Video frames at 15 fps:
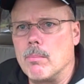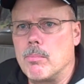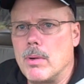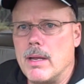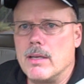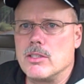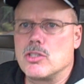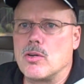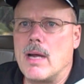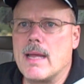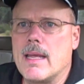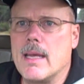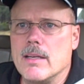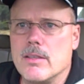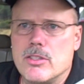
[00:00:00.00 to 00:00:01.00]
and try
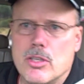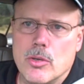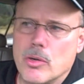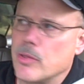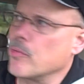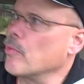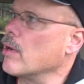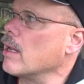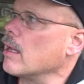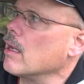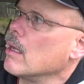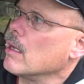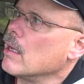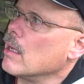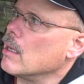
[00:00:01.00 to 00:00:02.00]
and get 2 or 3
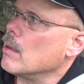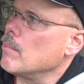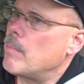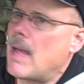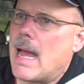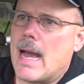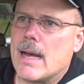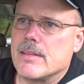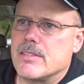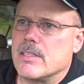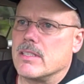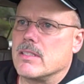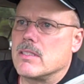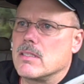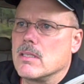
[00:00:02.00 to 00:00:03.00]

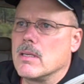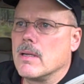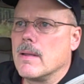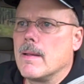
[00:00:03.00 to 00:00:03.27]
passes,